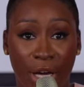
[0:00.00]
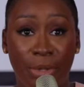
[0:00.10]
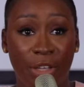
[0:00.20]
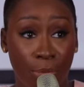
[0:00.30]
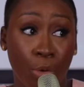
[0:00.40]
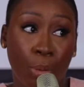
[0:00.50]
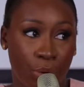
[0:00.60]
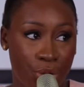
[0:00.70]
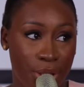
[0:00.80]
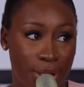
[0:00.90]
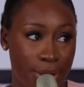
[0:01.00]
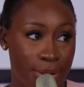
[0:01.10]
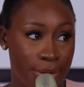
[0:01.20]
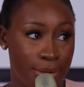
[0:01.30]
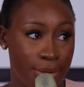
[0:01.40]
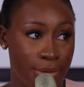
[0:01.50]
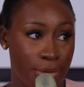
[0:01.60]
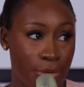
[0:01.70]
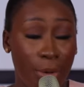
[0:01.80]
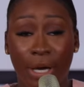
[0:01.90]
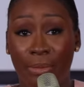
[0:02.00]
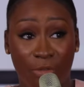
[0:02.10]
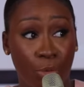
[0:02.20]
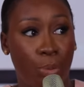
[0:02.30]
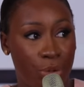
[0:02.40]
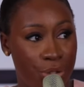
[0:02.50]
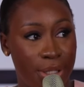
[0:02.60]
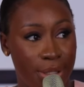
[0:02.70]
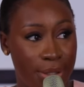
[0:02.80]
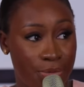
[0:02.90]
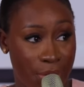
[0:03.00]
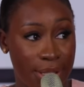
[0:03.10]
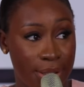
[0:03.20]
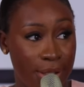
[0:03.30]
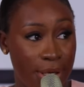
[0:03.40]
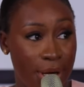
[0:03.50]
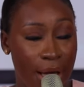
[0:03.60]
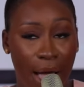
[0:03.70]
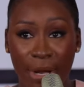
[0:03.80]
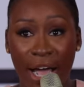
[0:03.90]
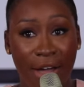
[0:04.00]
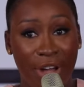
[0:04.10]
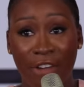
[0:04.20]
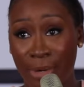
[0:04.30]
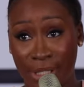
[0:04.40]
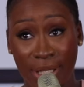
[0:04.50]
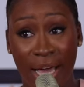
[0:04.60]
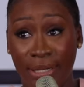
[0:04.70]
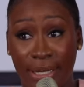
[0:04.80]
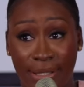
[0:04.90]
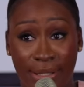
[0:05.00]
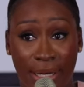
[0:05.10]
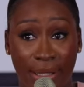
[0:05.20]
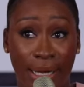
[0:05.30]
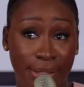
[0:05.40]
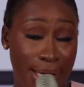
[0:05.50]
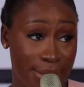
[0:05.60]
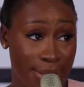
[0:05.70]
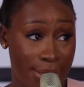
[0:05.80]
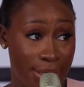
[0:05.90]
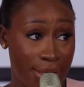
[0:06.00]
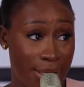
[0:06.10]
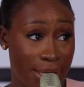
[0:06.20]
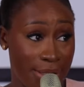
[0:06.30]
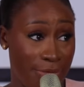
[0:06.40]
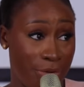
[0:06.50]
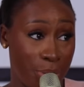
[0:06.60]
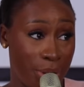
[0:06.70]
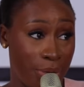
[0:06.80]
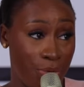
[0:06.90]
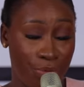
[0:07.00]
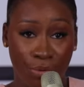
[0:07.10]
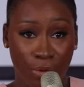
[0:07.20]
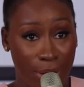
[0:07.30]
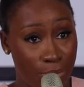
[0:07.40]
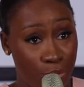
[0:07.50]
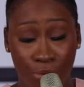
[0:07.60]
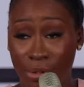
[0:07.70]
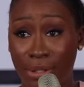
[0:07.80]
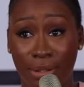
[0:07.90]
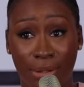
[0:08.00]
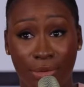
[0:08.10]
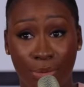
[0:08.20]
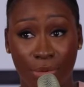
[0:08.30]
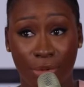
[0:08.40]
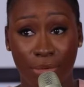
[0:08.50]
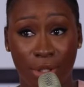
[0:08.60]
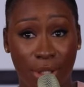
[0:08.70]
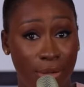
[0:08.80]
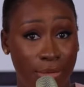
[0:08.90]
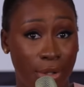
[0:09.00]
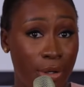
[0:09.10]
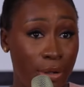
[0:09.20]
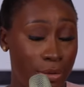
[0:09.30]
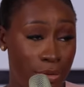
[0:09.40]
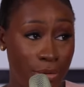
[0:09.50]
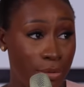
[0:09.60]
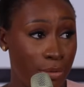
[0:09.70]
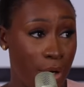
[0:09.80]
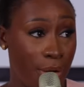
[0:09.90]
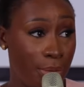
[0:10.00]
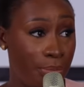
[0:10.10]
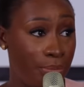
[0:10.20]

can give you more opportunities. Women can give you more opportunities, right? I mean, I've personally had cases like that as a leader, as a founder. You see two, a